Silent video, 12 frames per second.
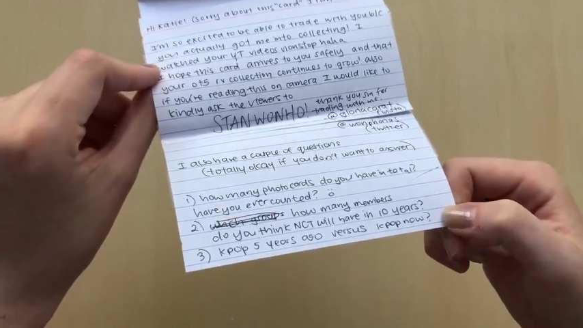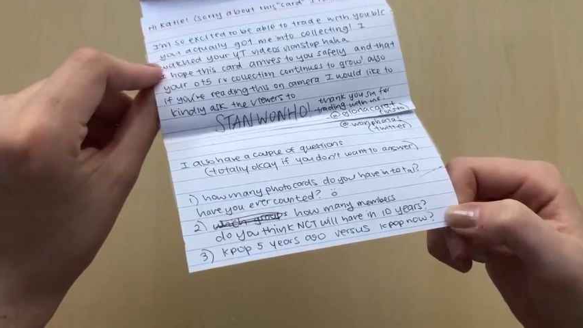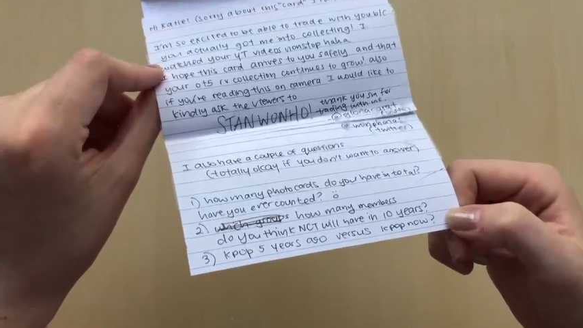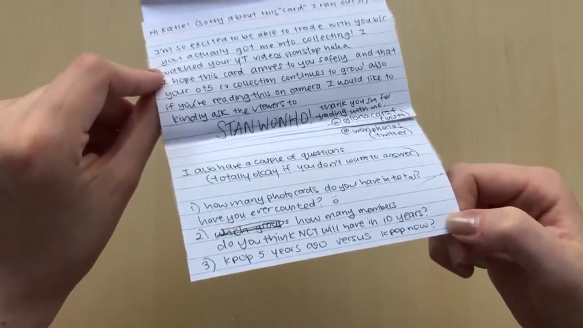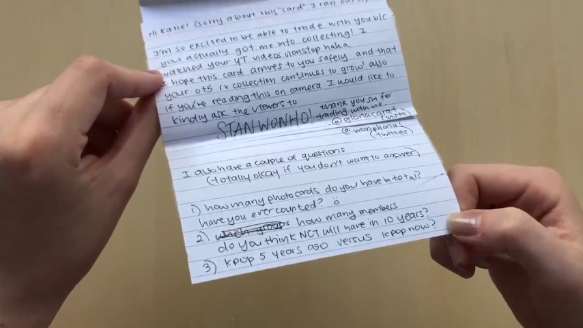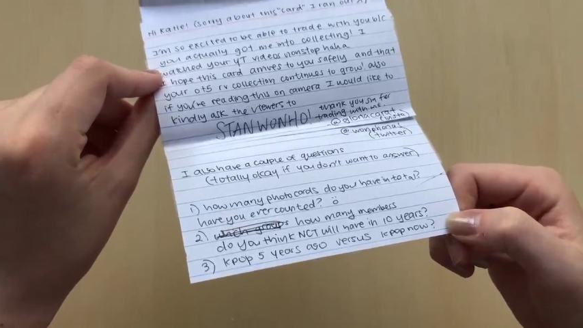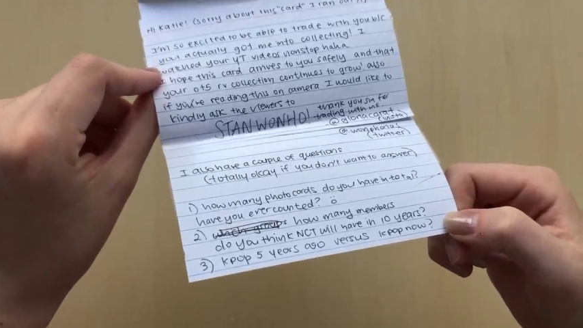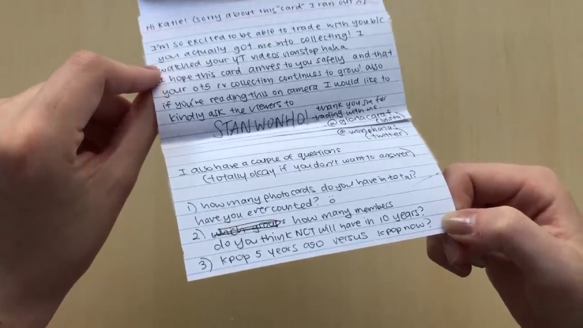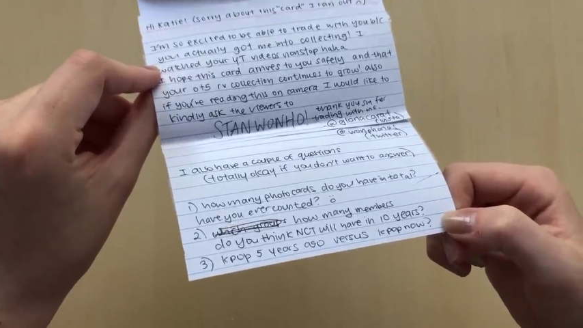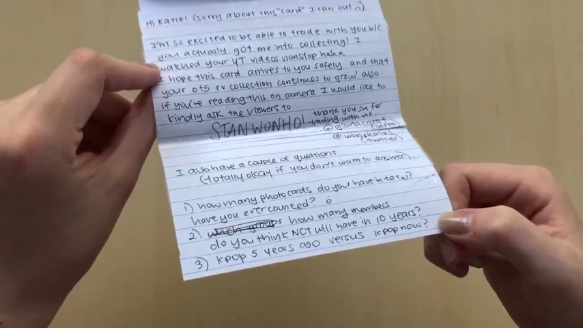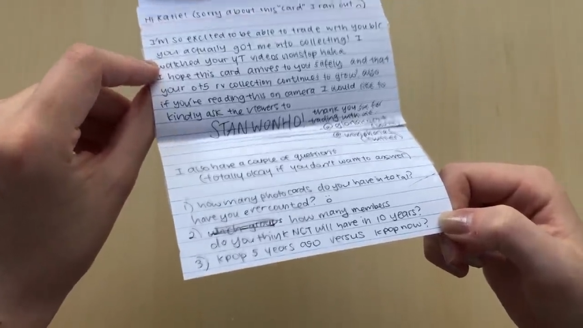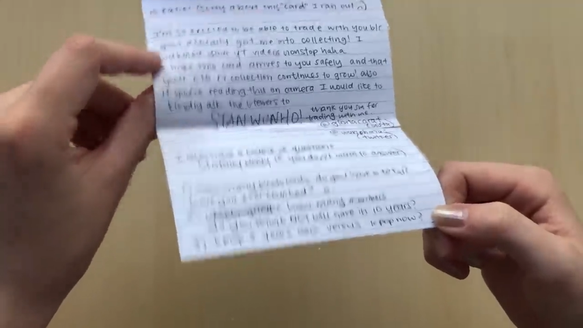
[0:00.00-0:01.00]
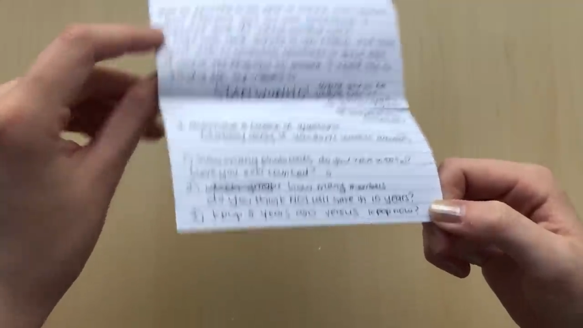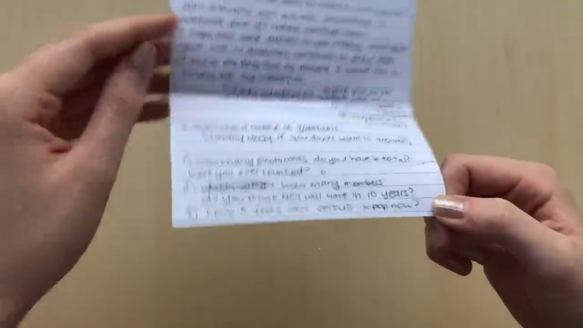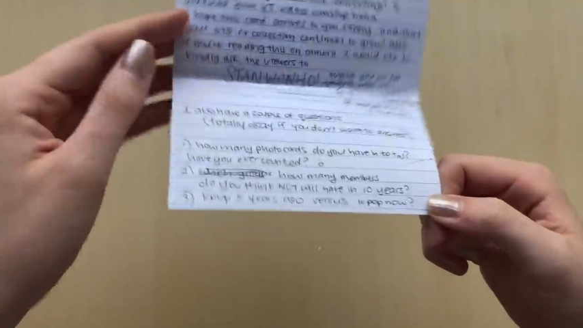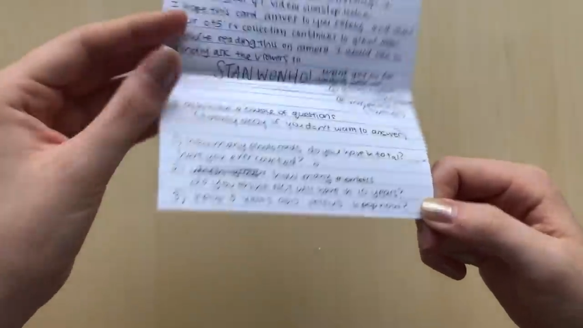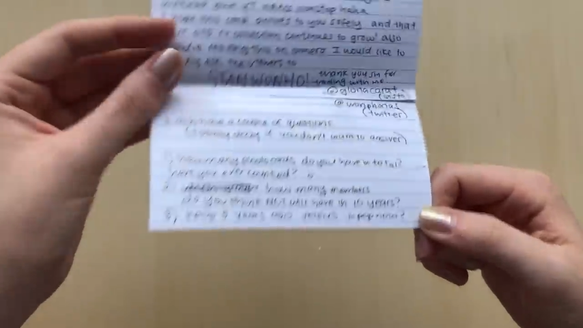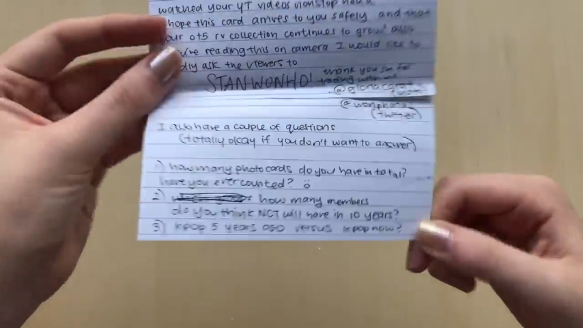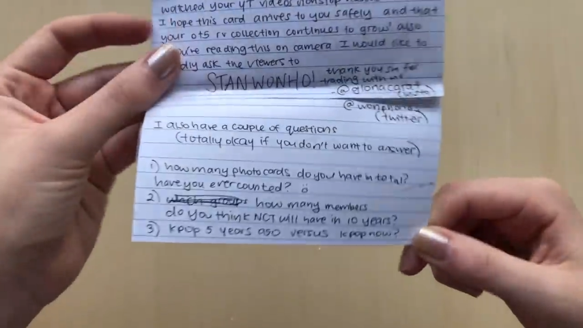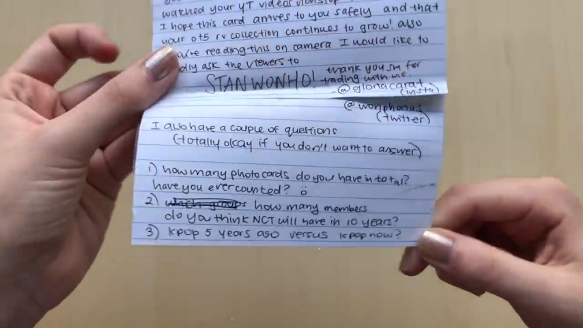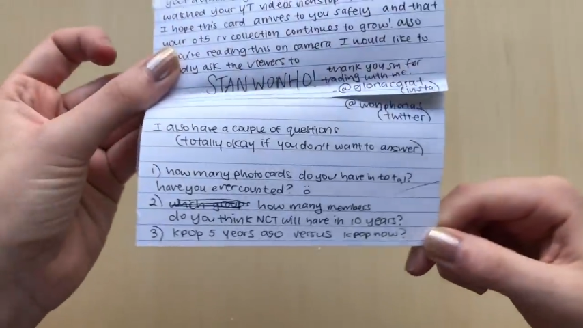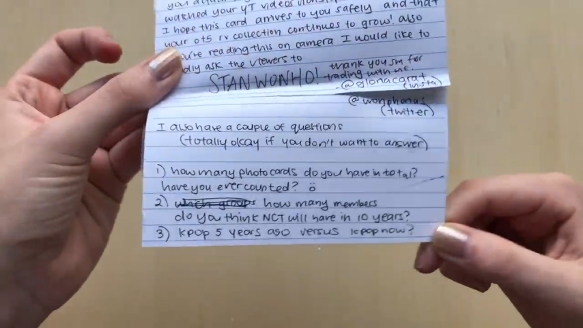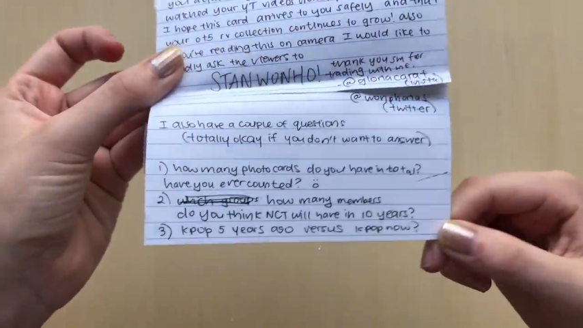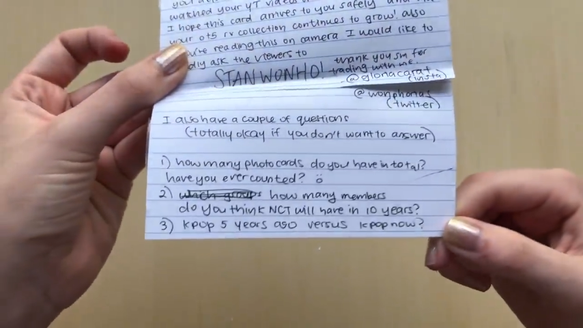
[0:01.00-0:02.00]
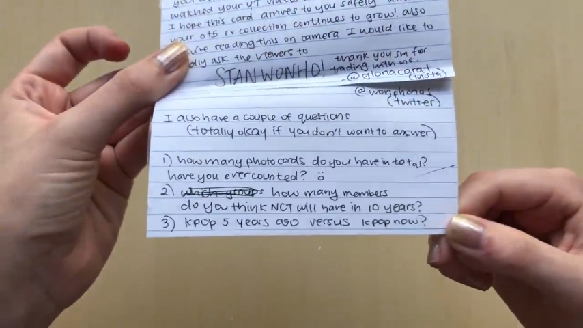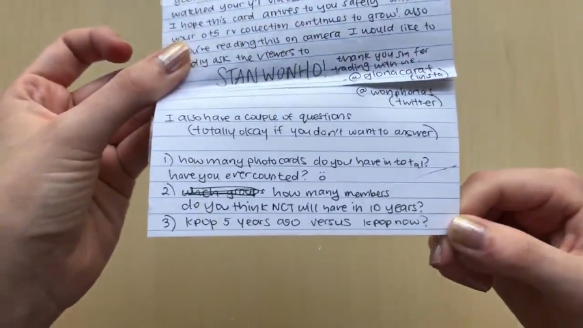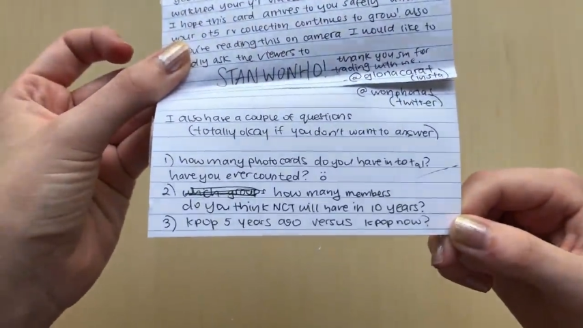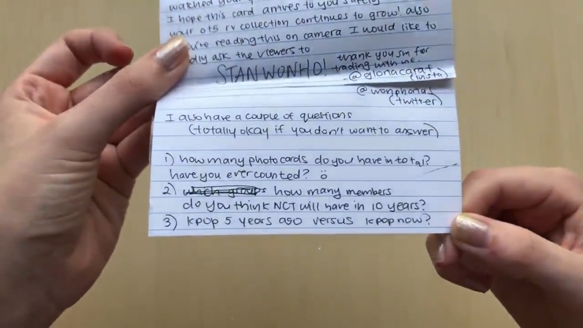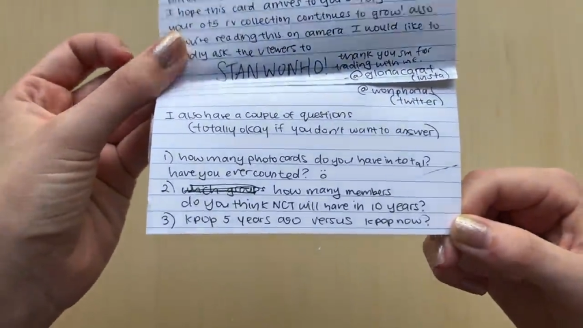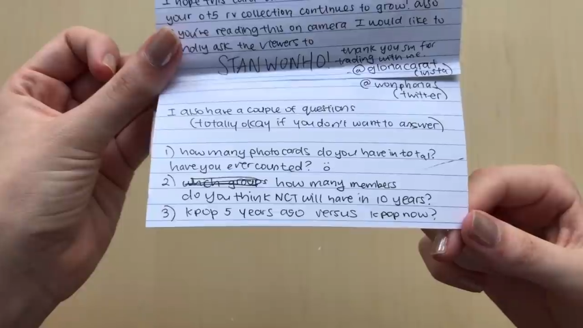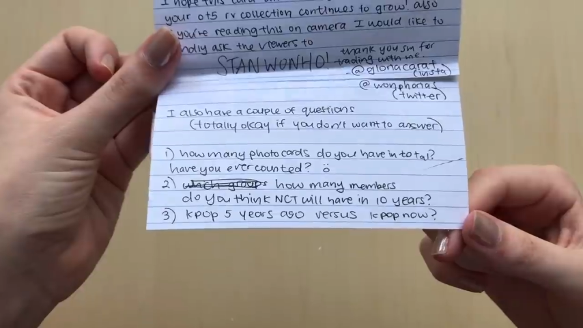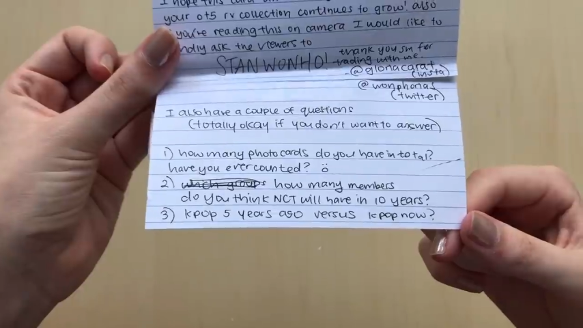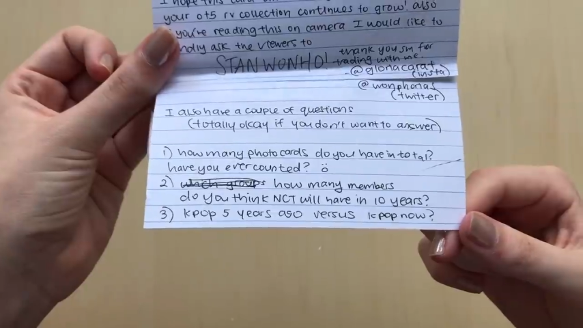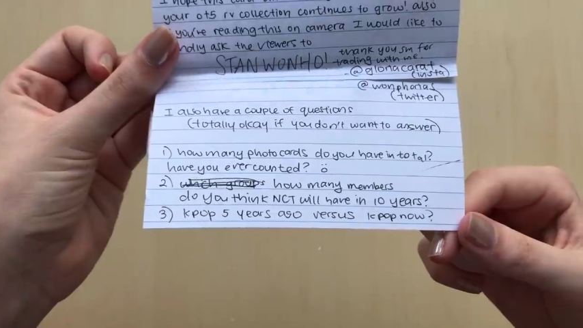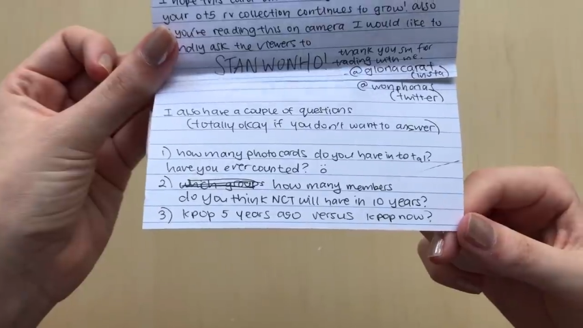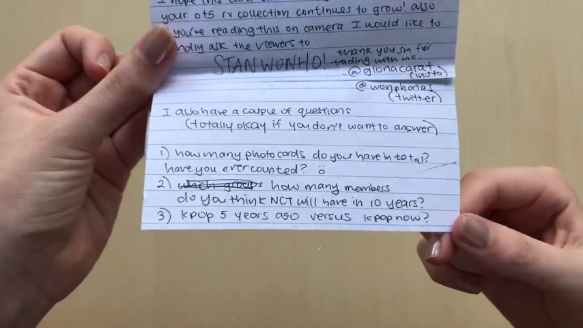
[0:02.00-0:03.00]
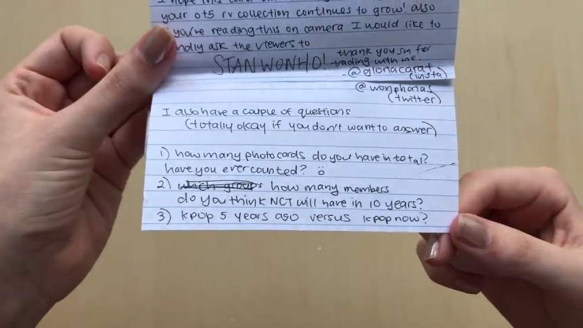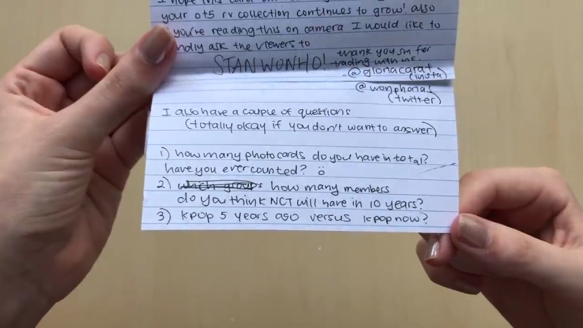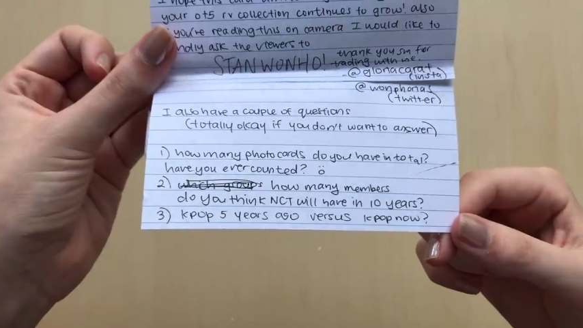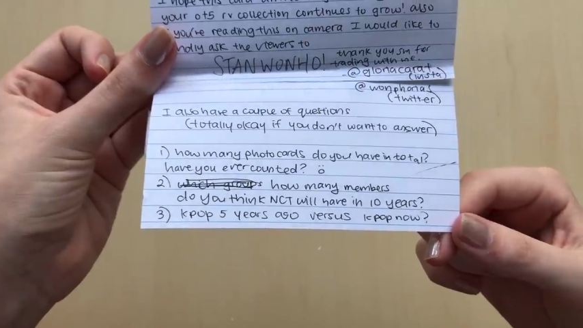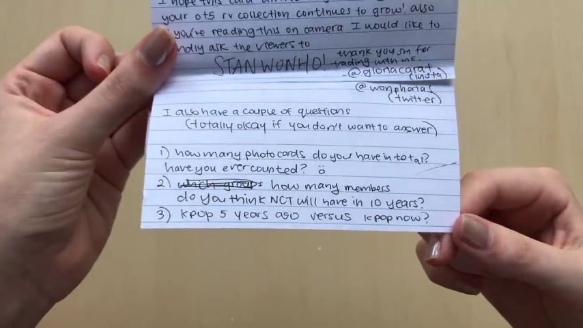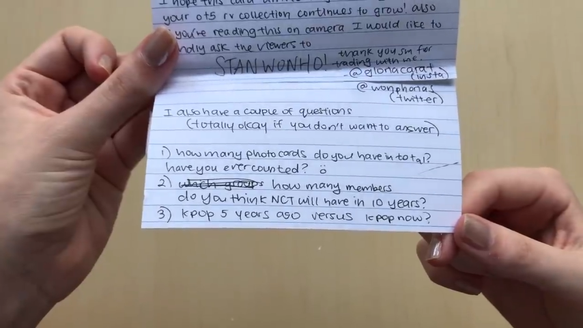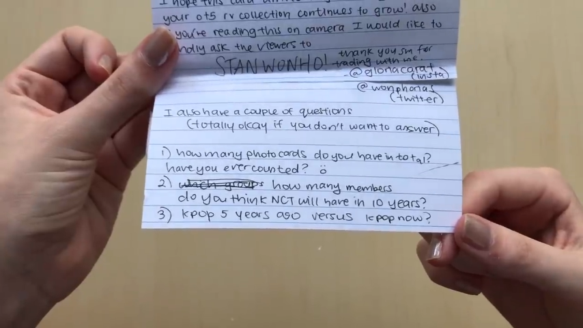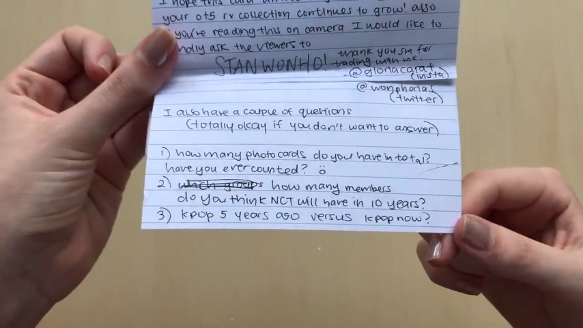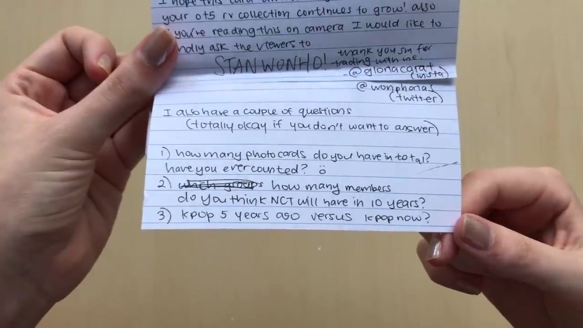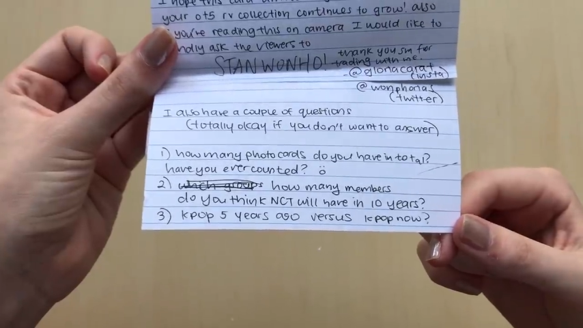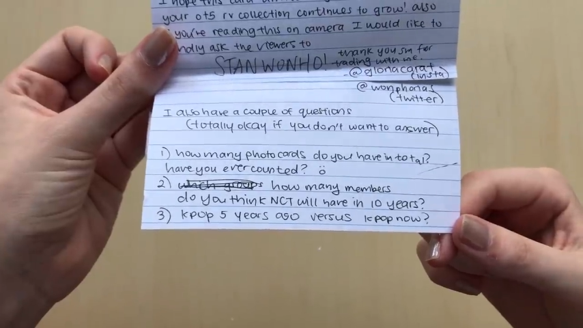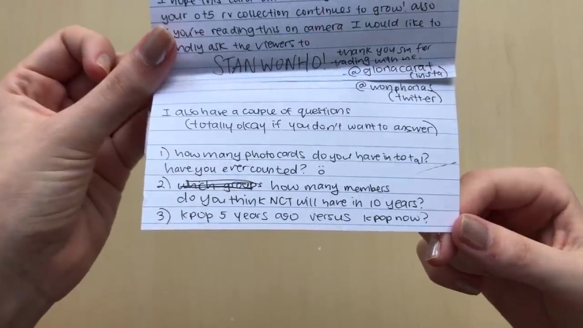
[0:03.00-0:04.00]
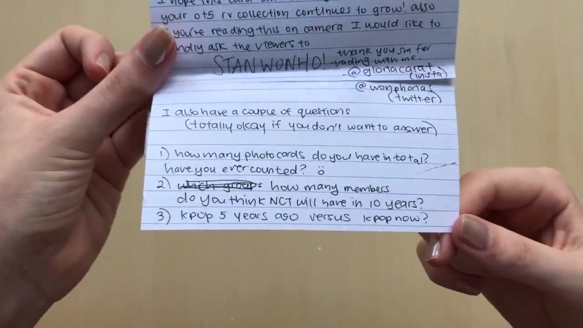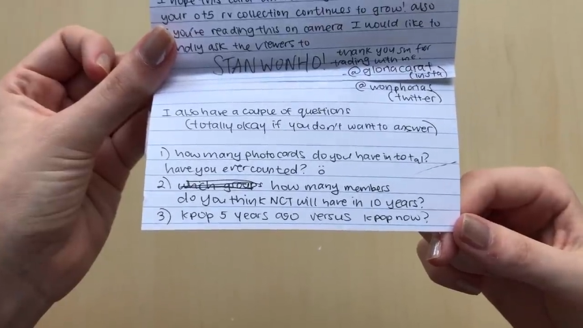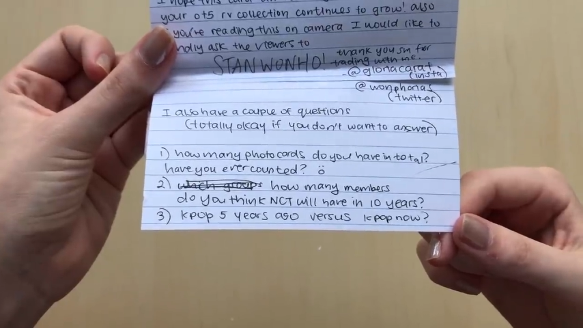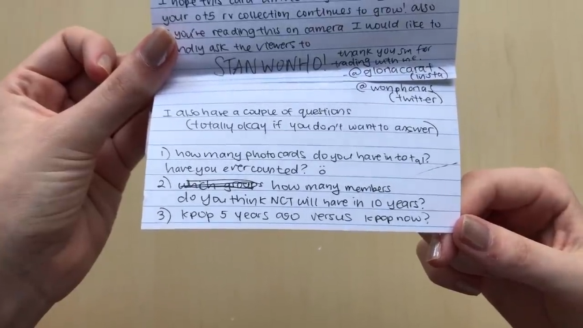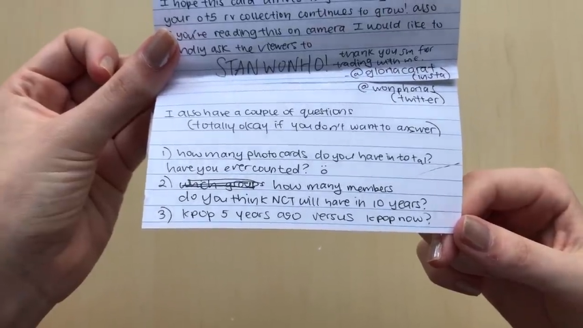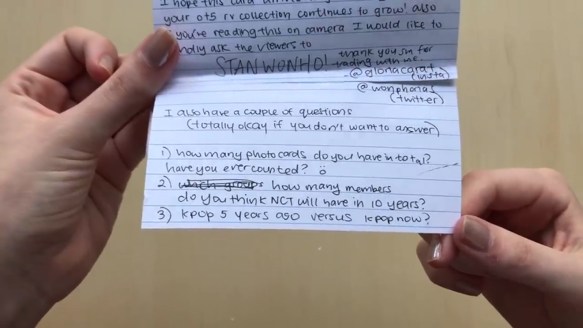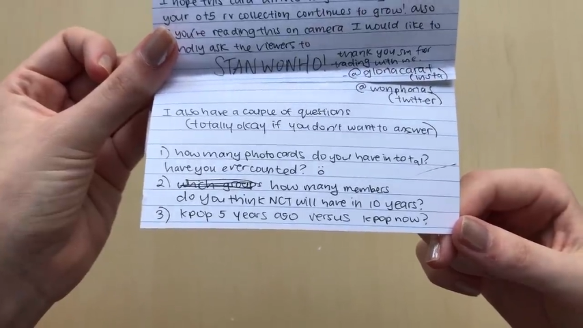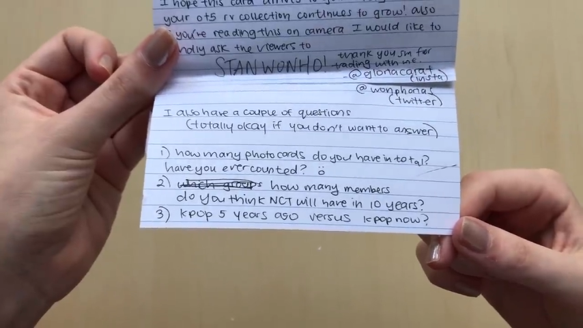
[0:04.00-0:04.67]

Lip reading: No face is visible, so there are no lips to read.